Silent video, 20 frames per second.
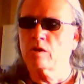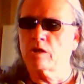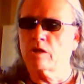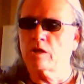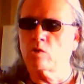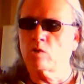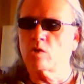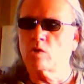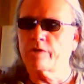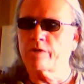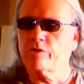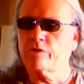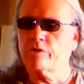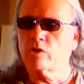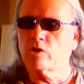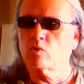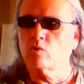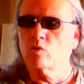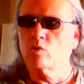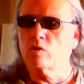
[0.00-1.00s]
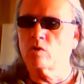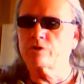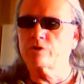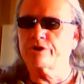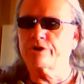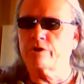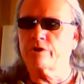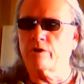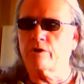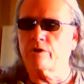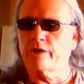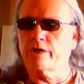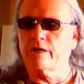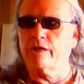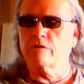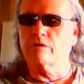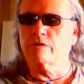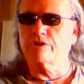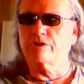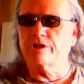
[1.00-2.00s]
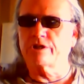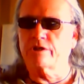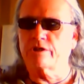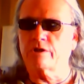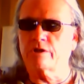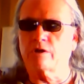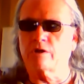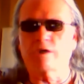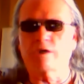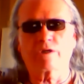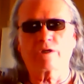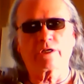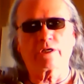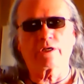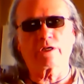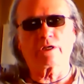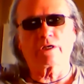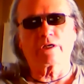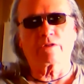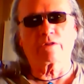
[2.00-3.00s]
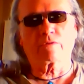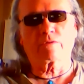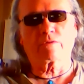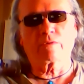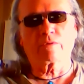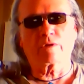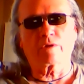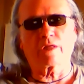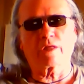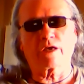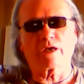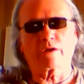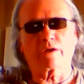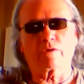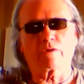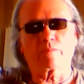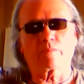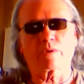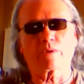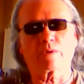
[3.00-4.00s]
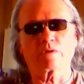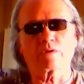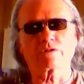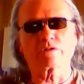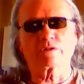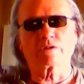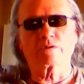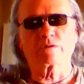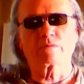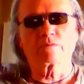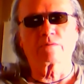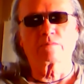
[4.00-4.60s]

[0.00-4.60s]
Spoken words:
they want their words and their energy and their healing to get through to that other person.